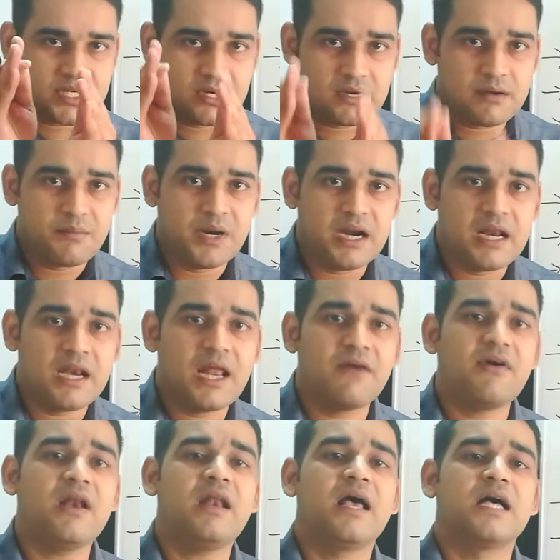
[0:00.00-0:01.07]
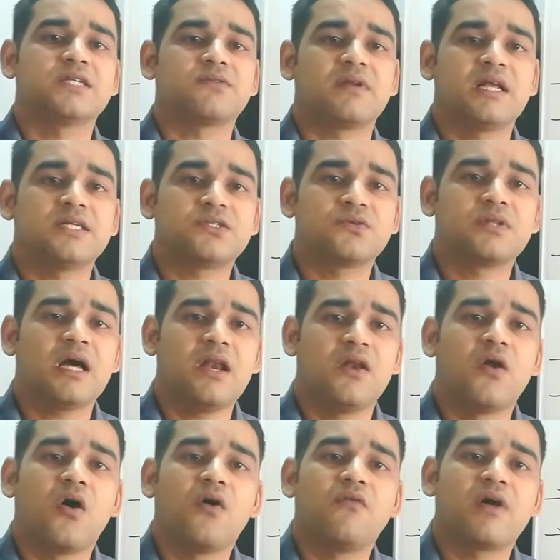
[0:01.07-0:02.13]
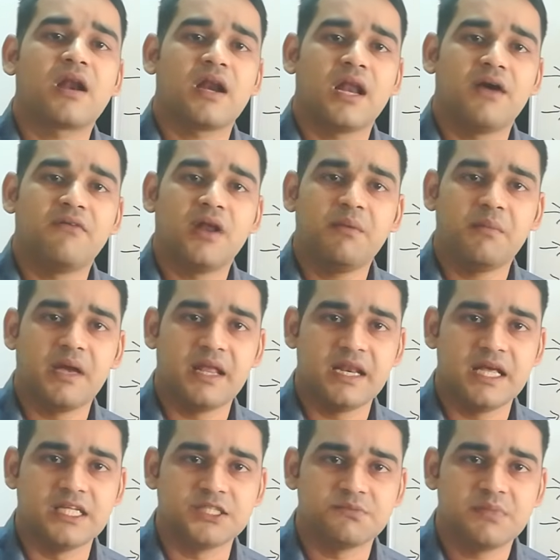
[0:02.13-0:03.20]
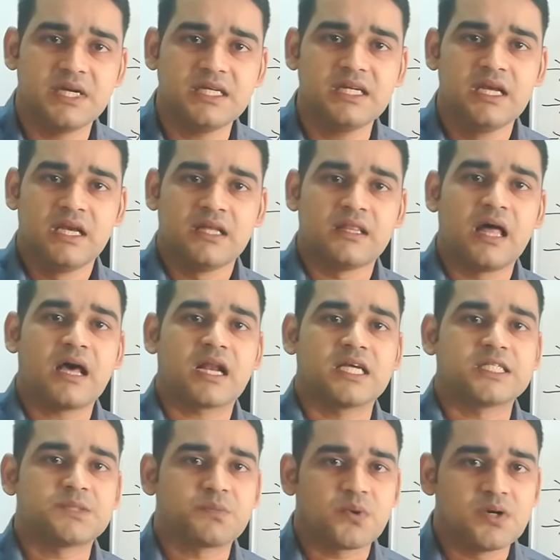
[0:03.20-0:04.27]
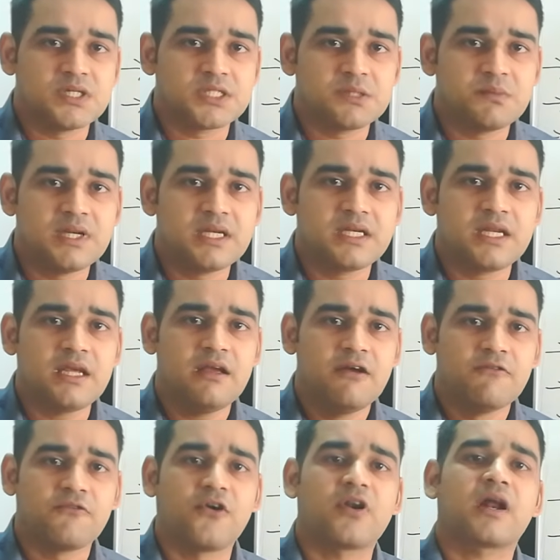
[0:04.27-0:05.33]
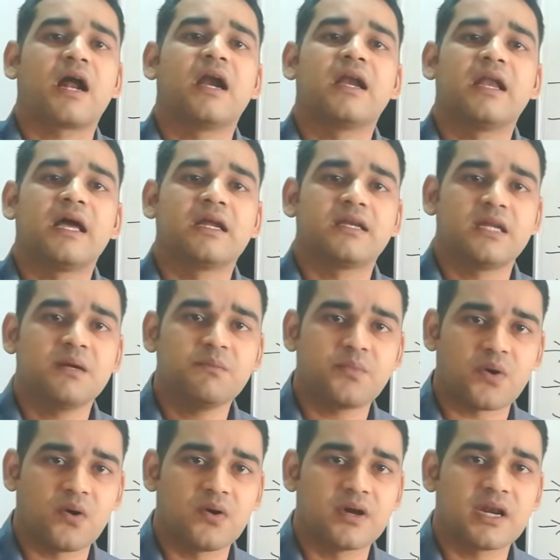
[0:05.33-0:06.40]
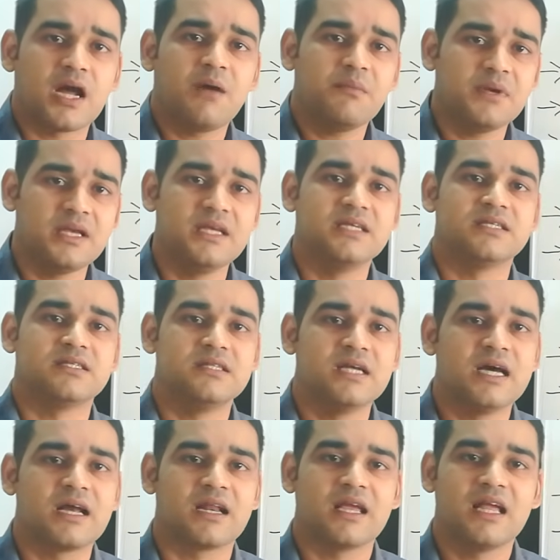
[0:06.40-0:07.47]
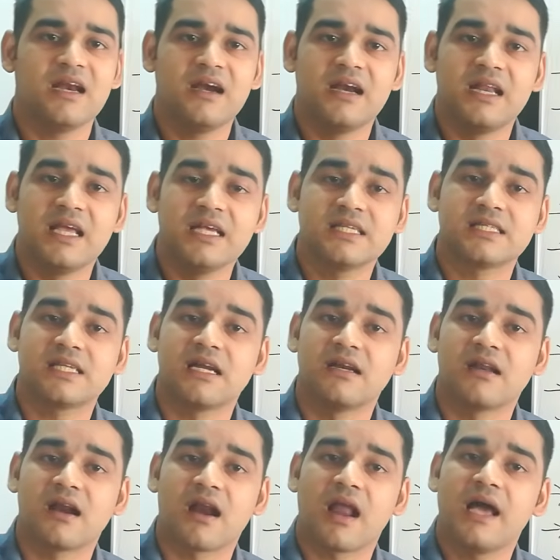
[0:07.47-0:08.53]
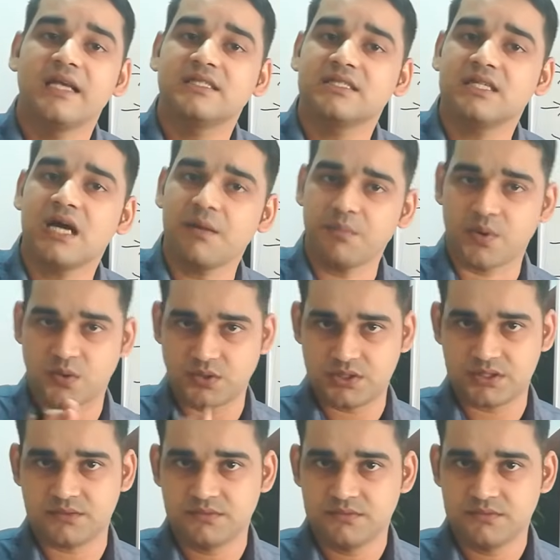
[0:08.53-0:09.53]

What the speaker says: middle level as well as to the lower level management. The responsibility for conducting program is there in decentralized approach.